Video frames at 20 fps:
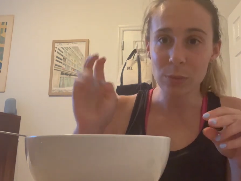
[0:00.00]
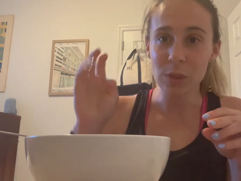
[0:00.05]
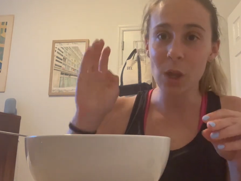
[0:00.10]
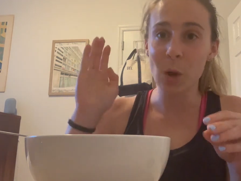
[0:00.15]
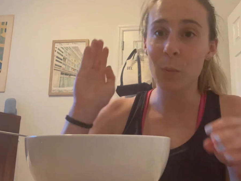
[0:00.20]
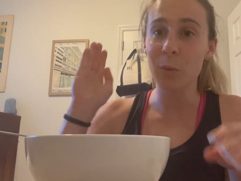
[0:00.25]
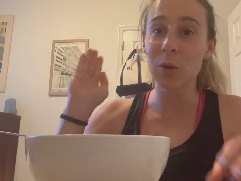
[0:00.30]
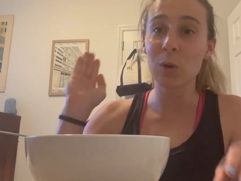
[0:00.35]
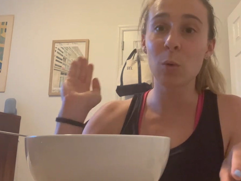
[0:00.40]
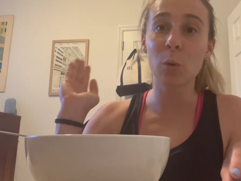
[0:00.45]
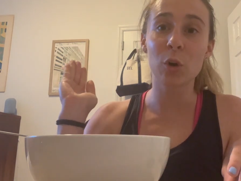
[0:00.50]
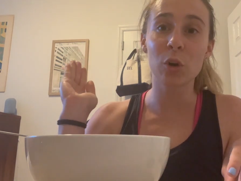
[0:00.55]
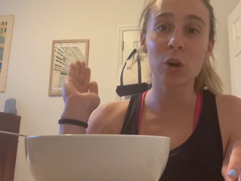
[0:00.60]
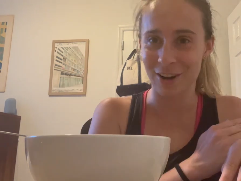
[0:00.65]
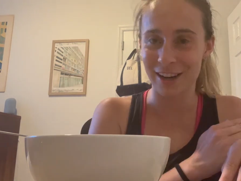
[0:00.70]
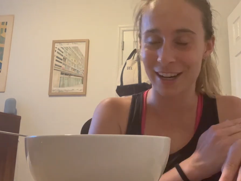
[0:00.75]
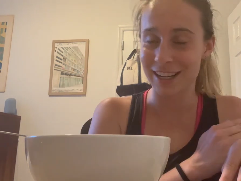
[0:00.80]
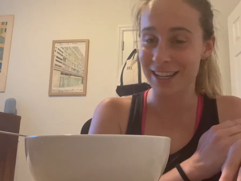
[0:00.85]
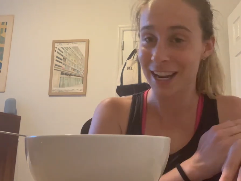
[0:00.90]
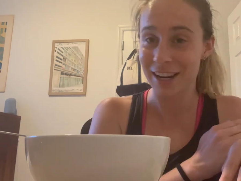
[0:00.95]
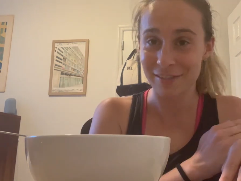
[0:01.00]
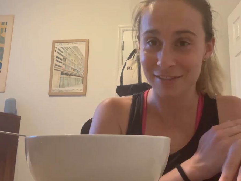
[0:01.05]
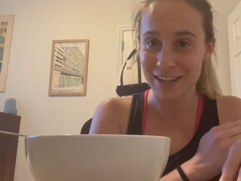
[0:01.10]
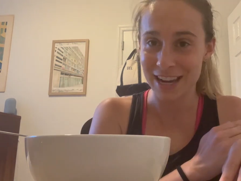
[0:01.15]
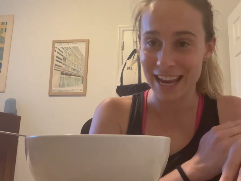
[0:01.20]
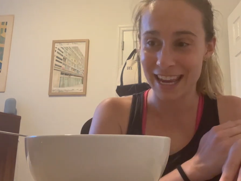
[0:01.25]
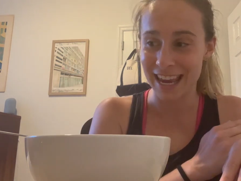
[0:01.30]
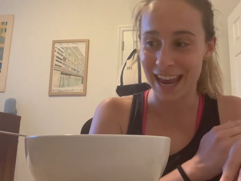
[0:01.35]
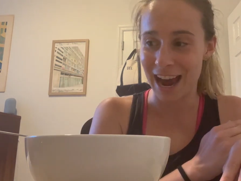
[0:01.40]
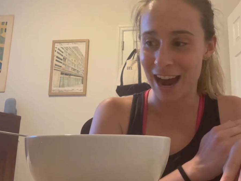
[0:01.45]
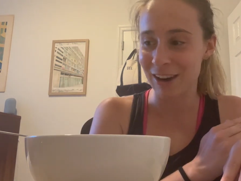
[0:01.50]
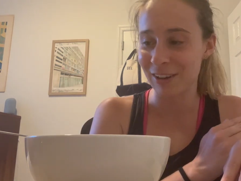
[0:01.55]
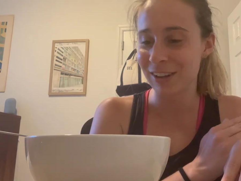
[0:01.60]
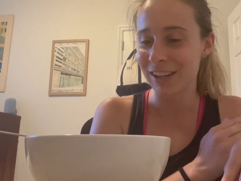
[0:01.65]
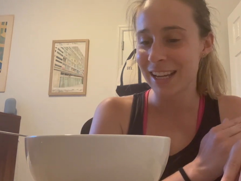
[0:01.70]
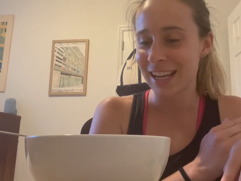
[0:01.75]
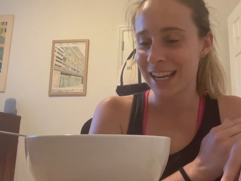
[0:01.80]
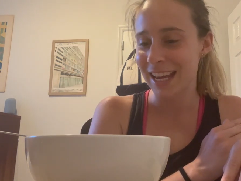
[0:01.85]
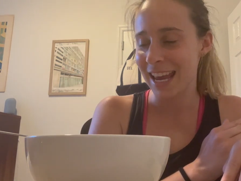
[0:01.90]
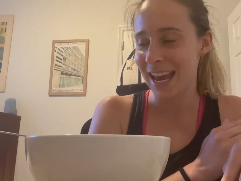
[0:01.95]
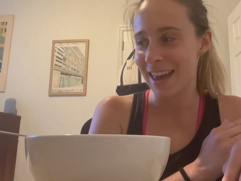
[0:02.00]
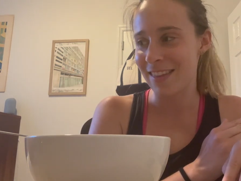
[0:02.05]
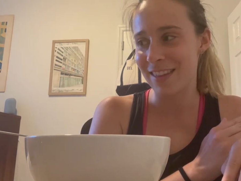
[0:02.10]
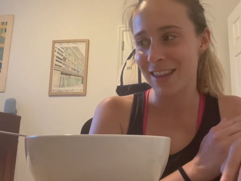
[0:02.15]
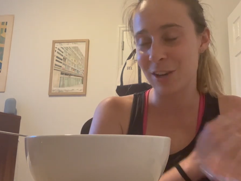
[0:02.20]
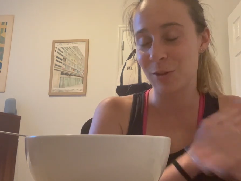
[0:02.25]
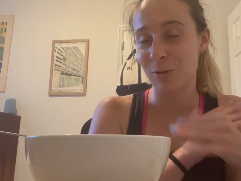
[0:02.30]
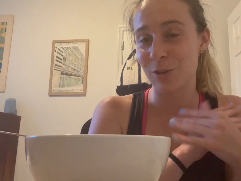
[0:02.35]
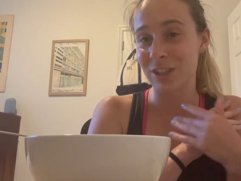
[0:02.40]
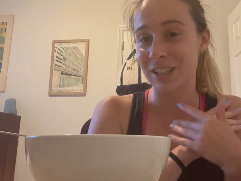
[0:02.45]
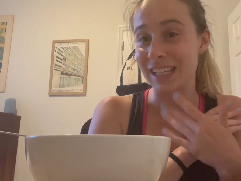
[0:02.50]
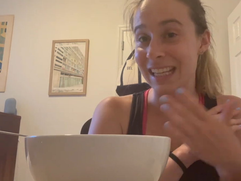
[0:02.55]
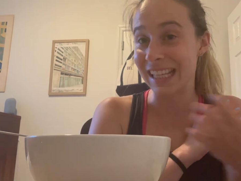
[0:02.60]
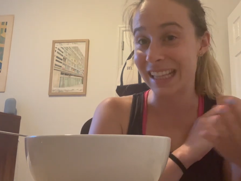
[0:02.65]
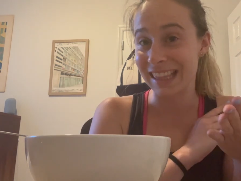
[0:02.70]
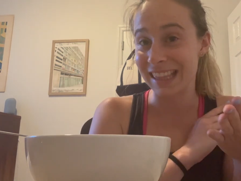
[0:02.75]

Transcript: where you order a ton of takeout and then you just eat